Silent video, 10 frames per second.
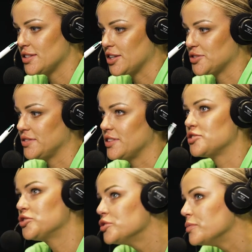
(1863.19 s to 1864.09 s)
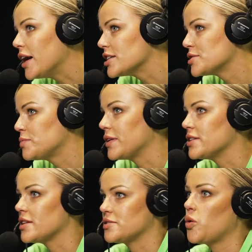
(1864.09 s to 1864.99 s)
touch on this too much, but
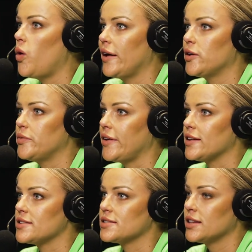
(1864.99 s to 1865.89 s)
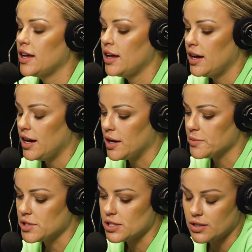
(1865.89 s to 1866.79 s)
it's, it's quite obvious
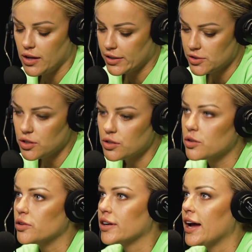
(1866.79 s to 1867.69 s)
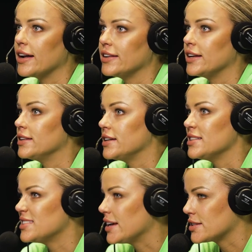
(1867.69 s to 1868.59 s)
um, just like a dog or a cat getting
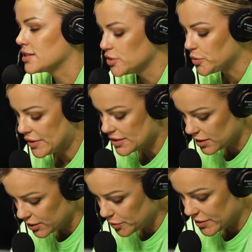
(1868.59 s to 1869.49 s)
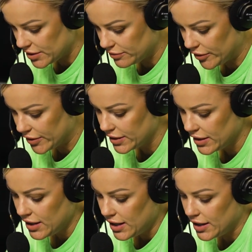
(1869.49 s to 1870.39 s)
desexed. A little bit, a little bit different,
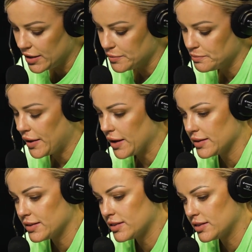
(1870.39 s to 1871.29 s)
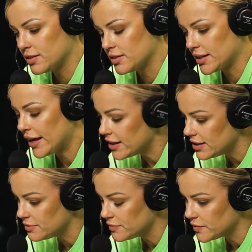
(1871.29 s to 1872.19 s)
um, but
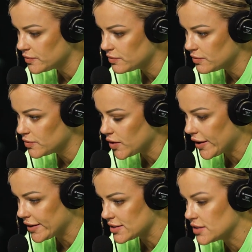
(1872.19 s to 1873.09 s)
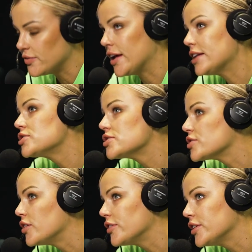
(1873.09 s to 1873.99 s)
key, I guess, advantages
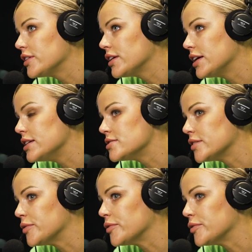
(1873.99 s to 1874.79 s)
of it is it